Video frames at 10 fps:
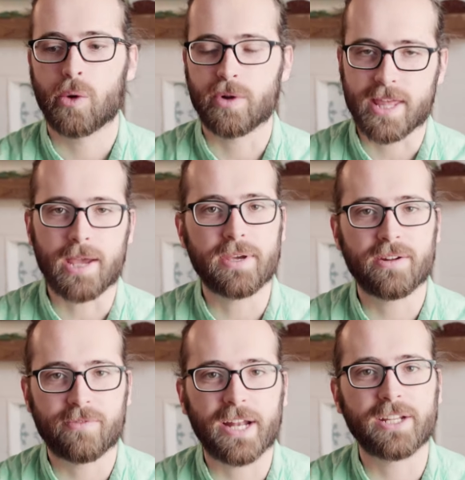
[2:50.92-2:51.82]
would they be
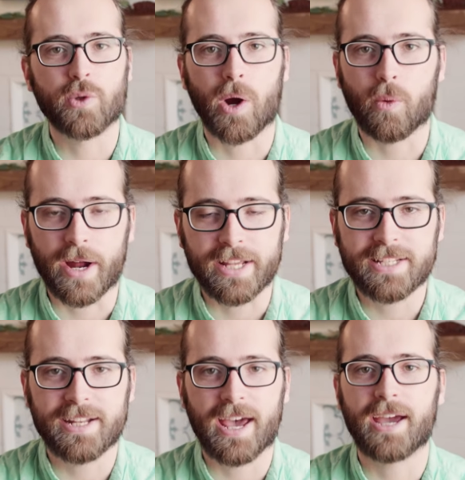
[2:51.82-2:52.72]
invited to our wedding
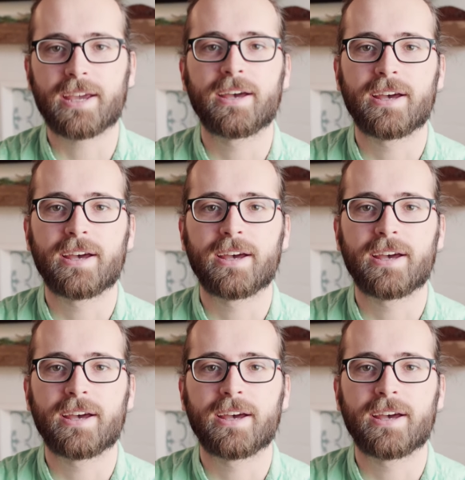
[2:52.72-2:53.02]
today?